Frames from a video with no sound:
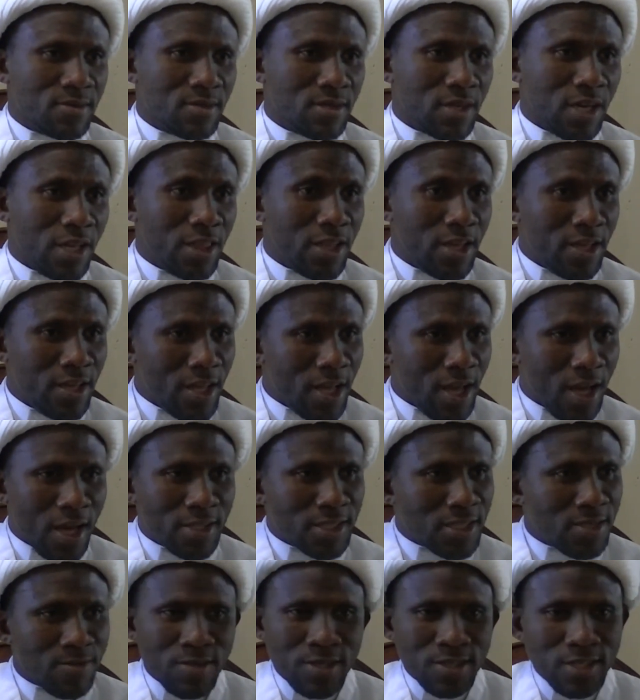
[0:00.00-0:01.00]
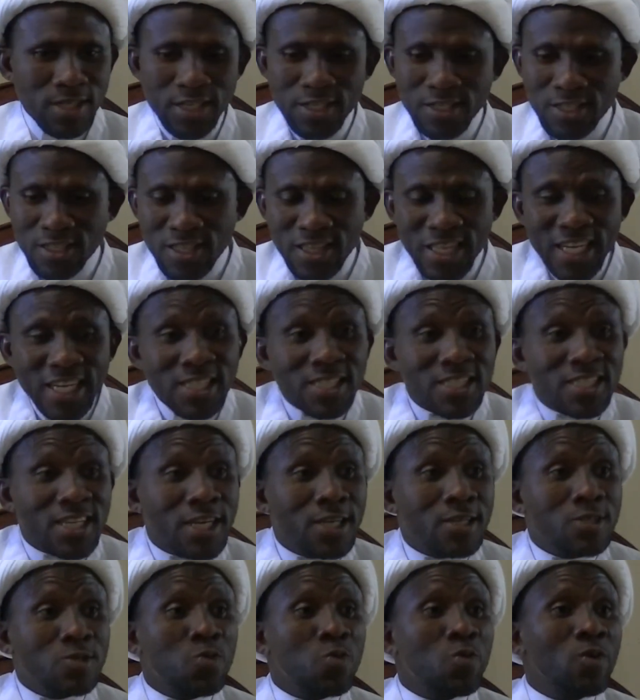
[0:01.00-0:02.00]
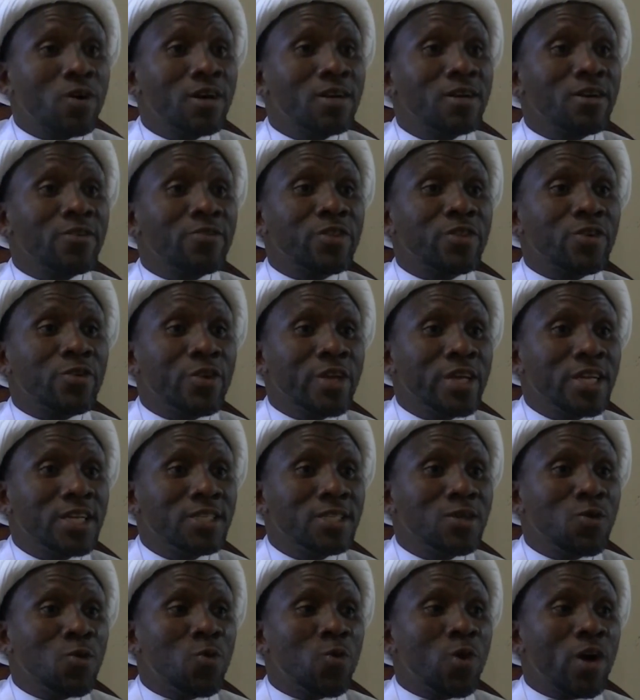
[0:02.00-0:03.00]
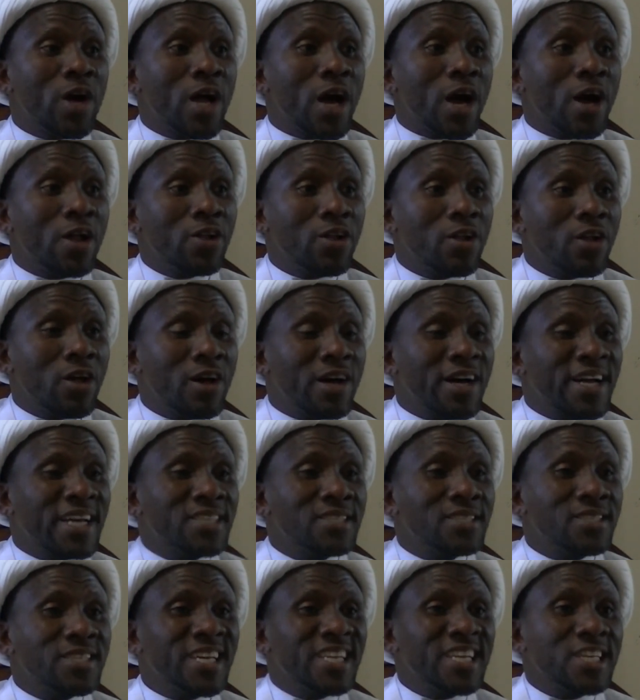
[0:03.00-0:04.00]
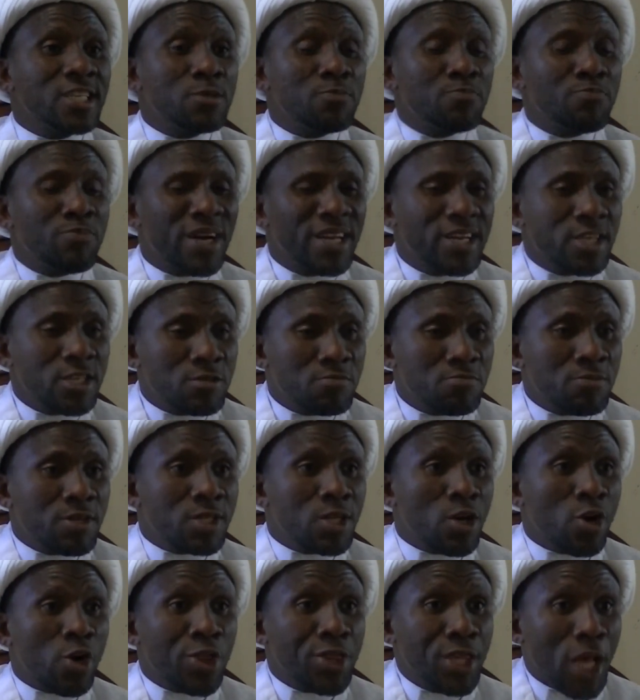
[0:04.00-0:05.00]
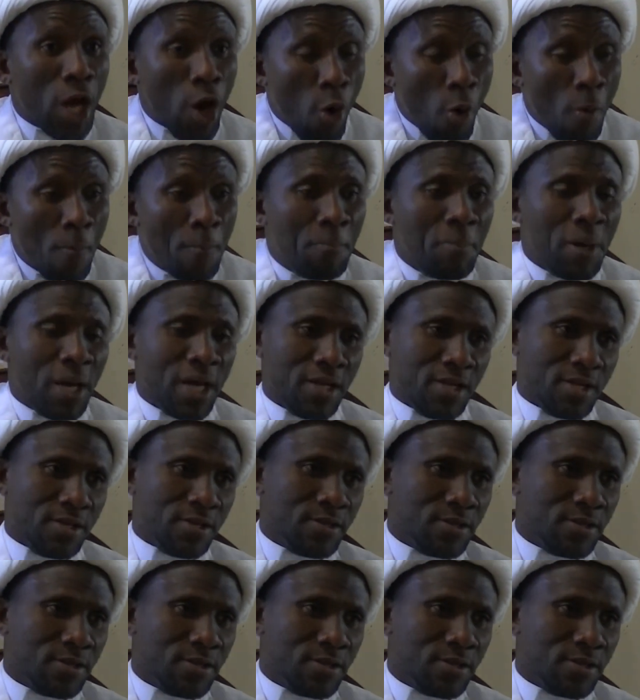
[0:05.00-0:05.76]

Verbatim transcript: And then they ask him, he says, this is one the reasons why Allah can send his punishment on the ummah.